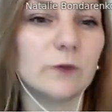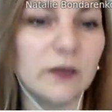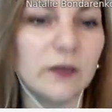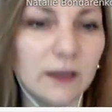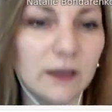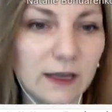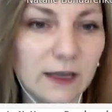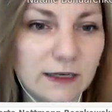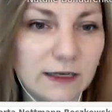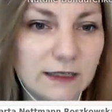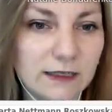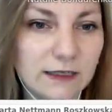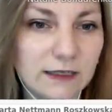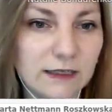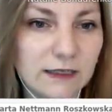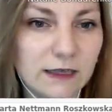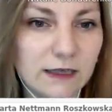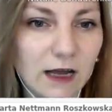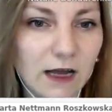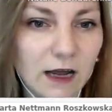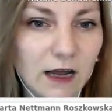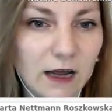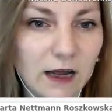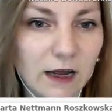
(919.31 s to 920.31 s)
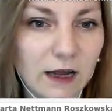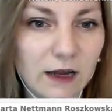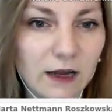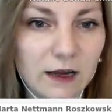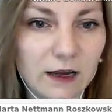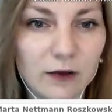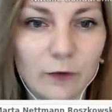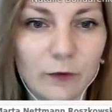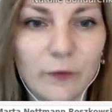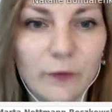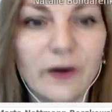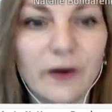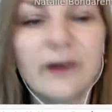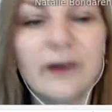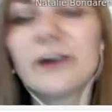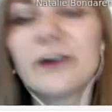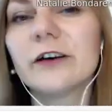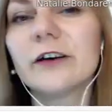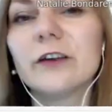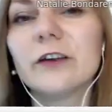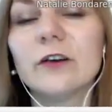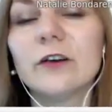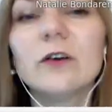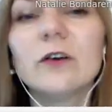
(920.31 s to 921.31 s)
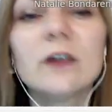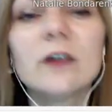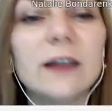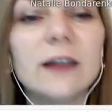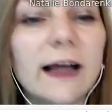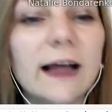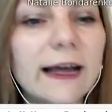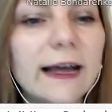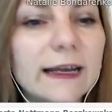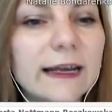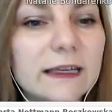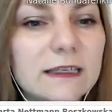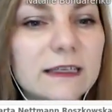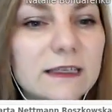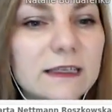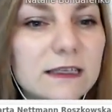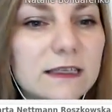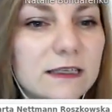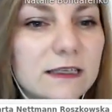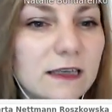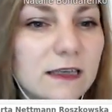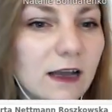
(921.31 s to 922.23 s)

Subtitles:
villas where your clients